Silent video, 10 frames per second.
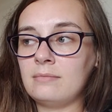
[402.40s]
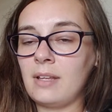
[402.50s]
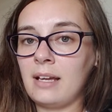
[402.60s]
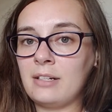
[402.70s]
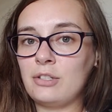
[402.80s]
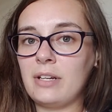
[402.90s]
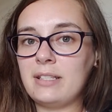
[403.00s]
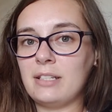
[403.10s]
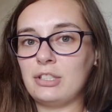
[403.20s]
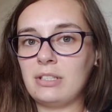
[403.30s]
kind of
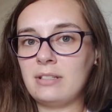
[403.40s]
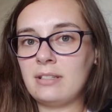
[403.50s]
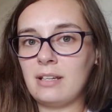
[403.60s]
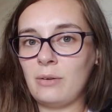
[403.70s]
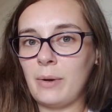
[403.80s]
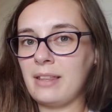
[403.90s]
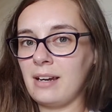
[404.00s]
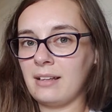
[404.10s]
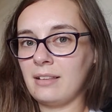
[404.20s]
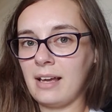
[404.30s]
transitions in a way that
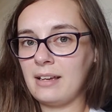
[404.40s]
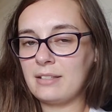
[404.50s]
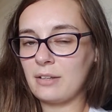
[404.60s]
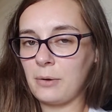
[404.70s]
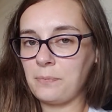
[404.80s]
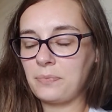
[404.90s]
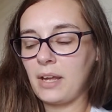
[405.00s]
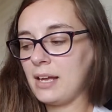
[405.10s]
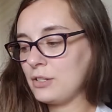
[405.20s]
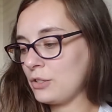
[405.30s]
I like. So
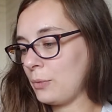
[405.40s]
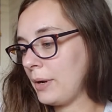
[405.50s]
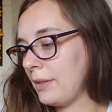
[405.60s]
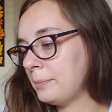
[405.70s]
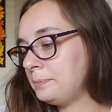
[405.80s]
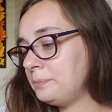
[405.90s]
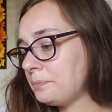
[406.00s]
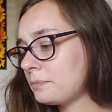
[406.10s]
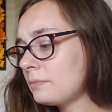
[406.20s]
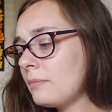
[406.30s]
I just don't wear them.
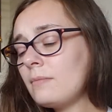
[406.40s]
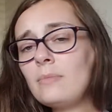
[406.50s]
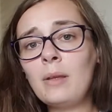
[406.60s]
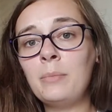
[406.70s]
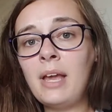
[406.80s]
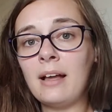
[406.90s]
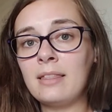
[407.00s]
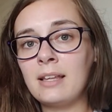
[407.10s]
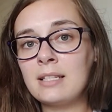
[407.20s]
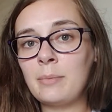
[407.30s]
But yeah,
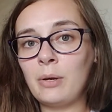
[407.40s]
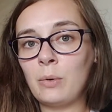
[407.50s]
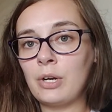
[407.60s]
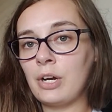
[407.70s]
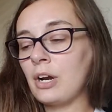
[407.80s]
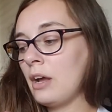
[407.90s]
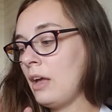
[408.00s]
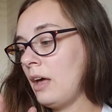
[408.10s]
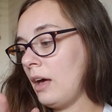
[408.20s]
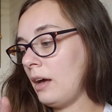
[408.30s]
that's my order.
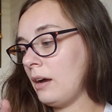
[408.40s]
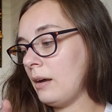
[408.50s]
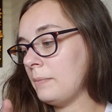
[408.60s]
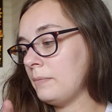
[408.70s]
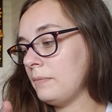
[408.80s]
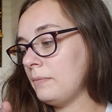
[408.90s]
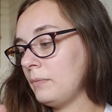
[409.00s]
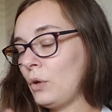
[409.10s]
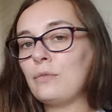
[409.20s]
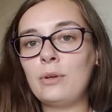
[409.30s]
Um,
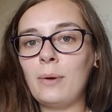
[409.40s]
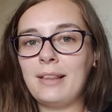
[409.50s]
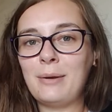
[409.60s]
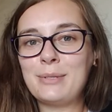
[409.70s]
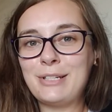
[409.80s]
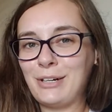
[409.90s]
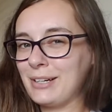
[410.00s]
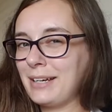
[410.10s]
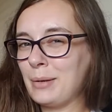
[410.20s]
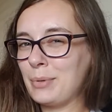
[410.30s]
hopefully while I was
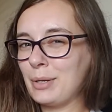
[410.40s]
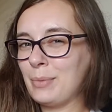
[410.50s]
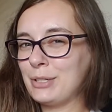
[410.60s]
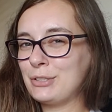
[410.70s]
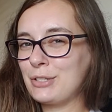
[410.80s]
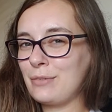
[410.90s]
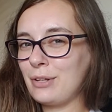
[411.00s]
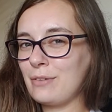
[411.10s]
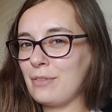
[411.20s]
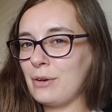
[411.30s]
talking, I put up pictures of all
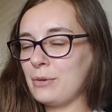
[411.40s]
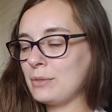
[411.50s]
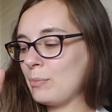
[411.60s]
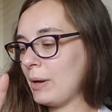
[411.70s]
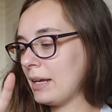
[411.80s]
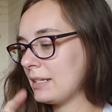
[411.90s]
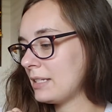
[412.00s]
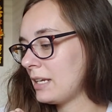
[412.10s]
of those, but